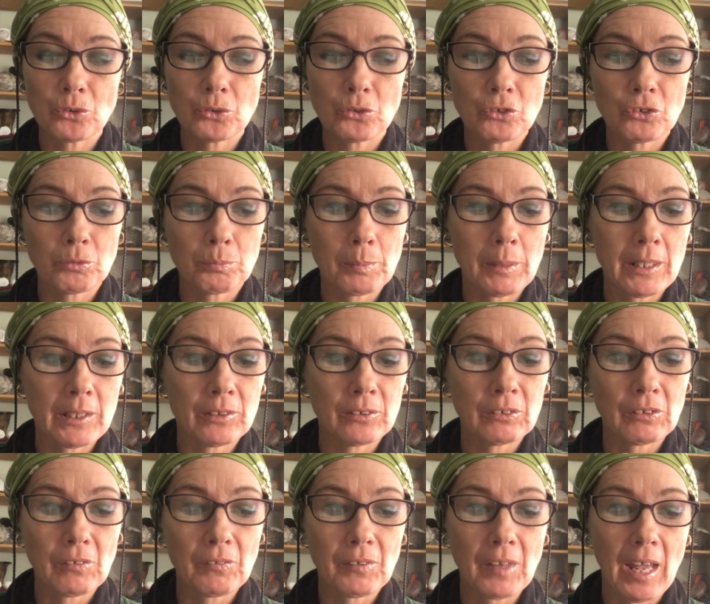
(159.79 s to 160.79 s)
to
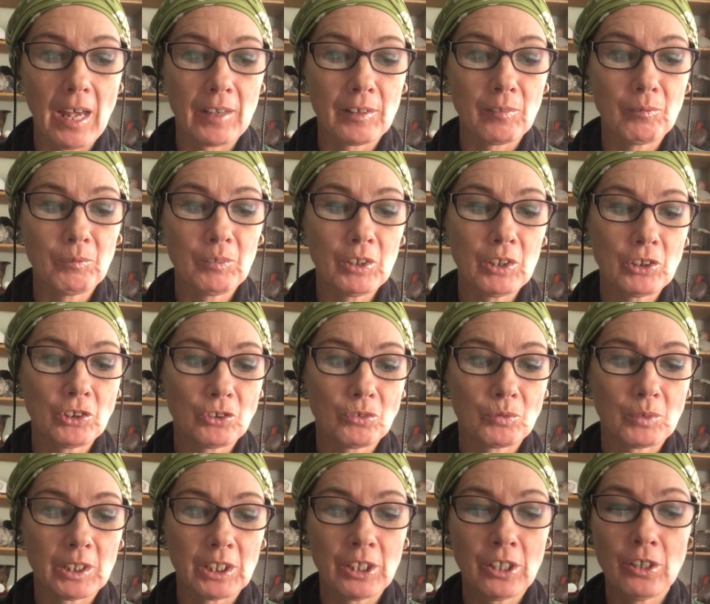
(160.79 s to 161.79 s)
spend the
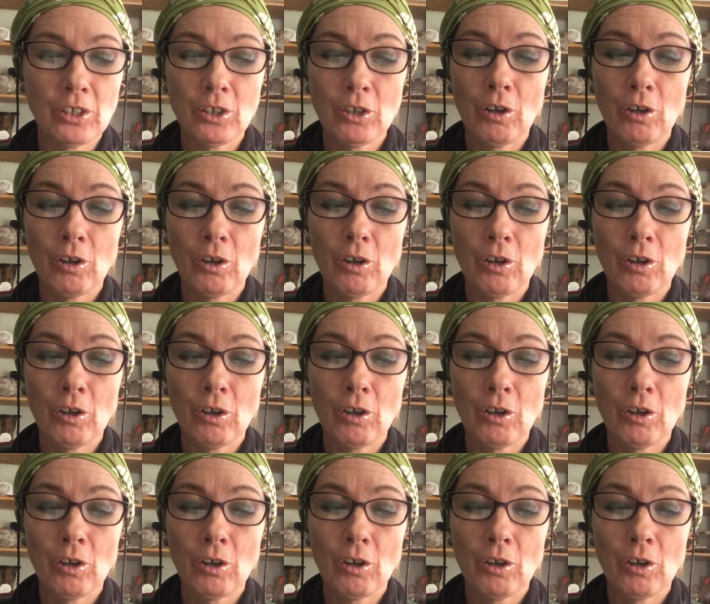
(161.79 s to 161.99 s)
anniversary